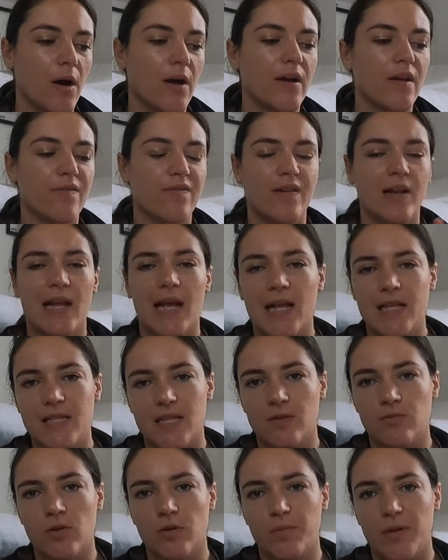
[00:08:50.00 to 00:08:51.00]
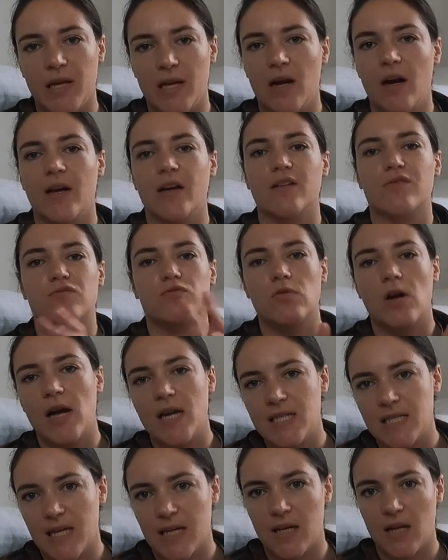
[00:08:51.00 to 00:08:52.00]
unaffiliated would be kind of
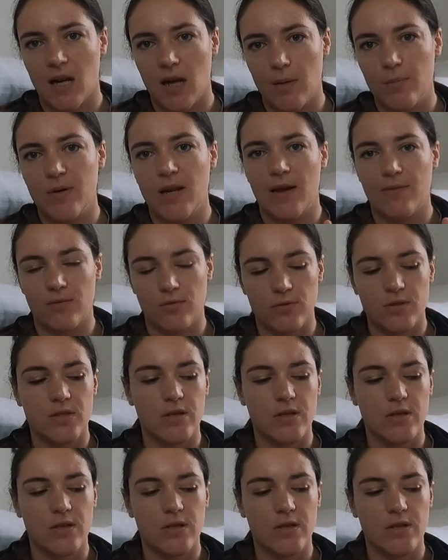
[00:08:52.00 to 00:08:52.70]
riding club level